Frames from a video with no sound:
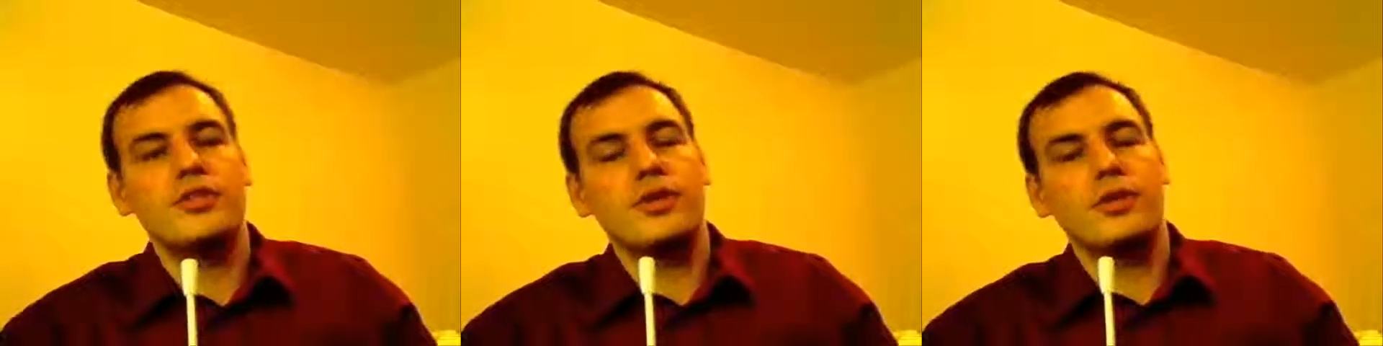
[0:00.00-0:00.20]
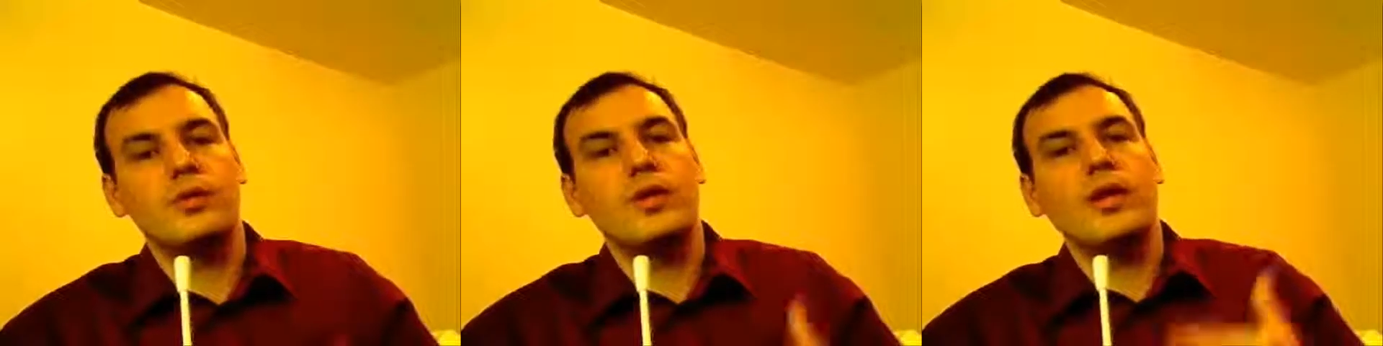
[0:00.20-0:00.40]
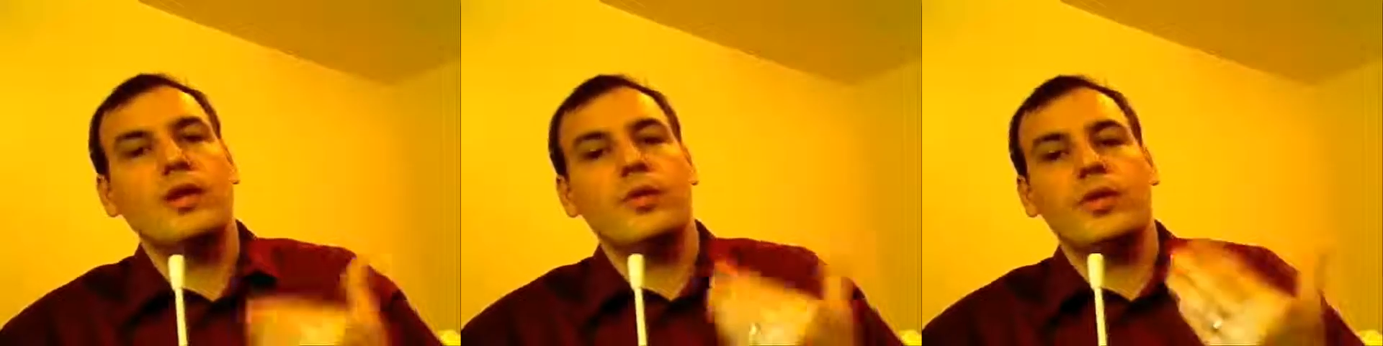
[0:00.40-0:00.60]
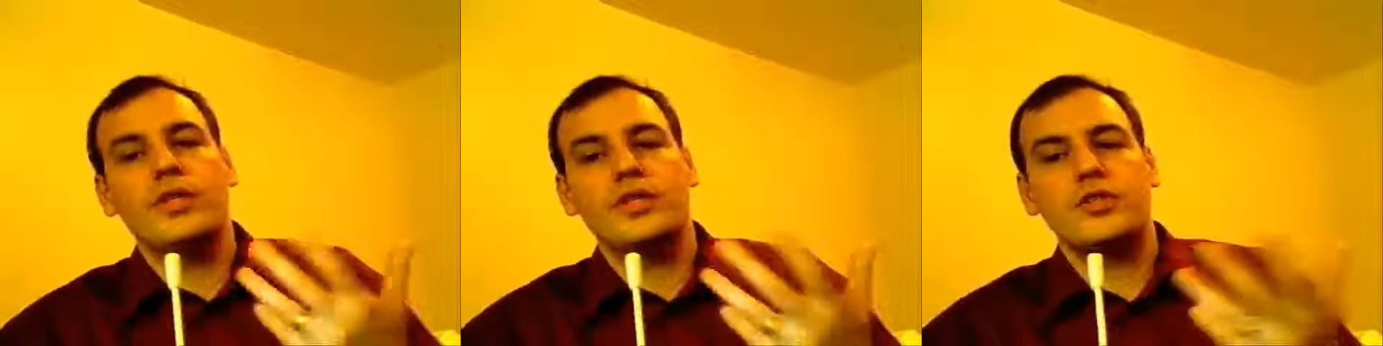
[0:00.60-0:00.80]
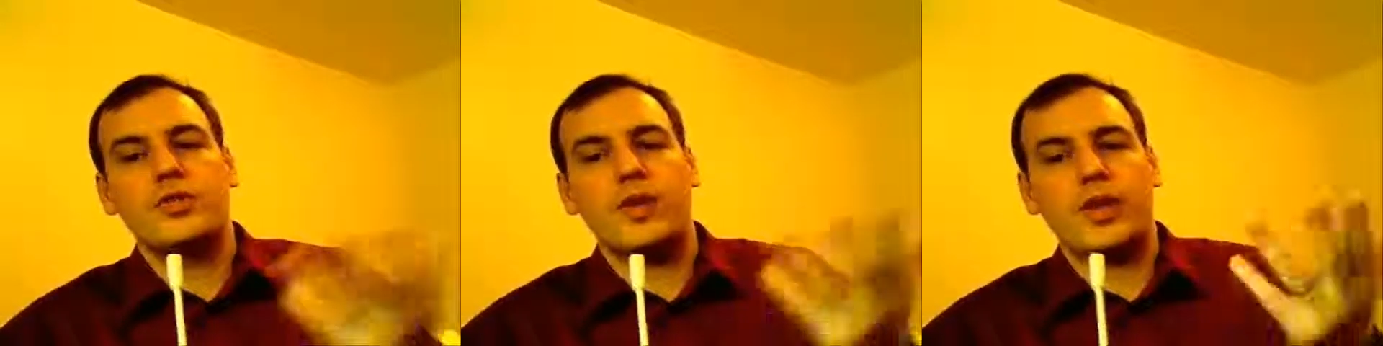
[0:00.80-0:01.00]
So we
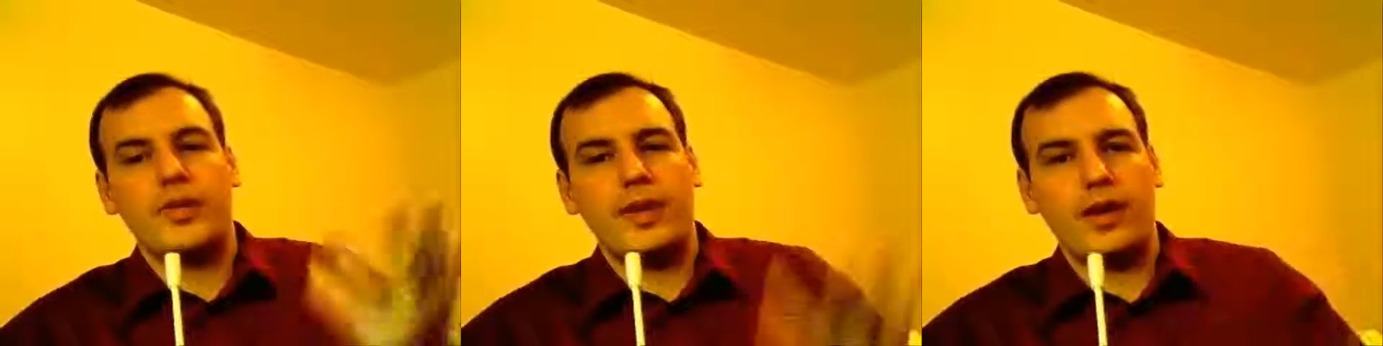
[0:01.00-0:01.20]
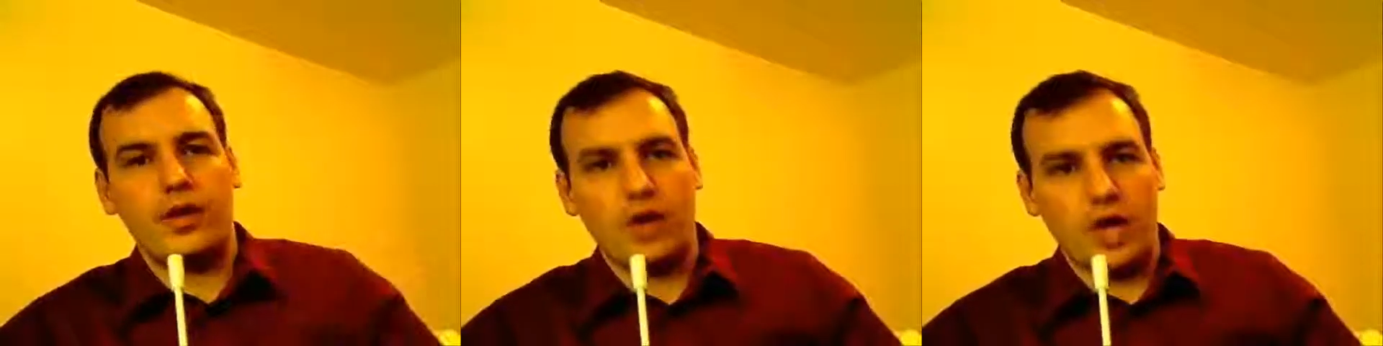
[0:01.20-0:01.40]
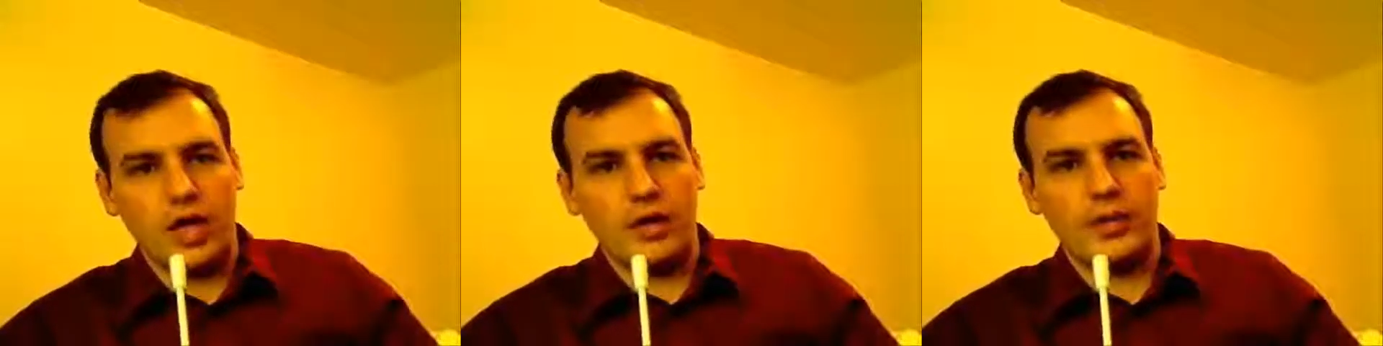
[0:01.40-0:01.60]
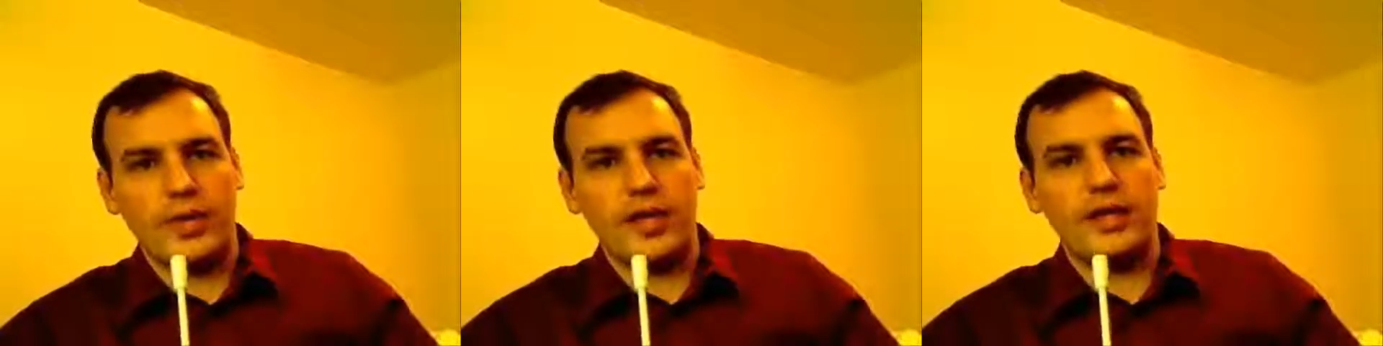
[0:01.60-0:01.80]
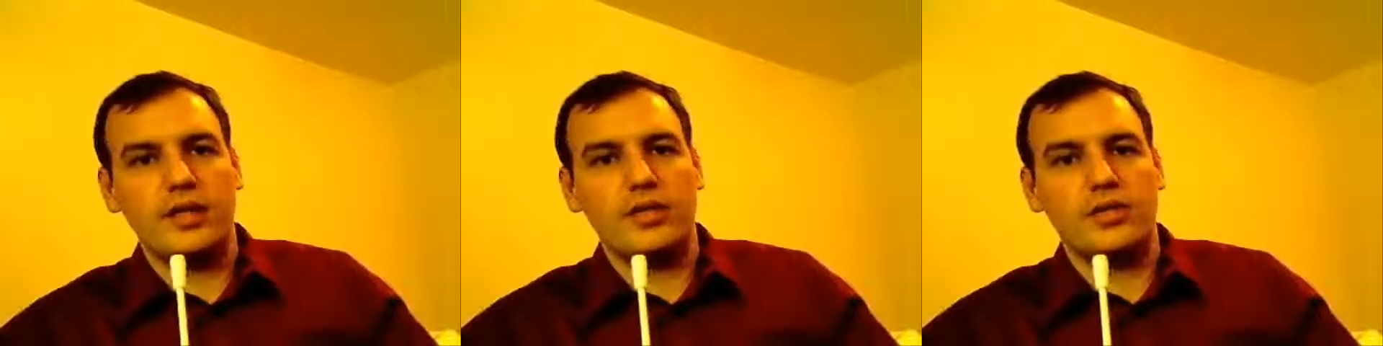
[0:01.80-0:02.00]
just read about honoring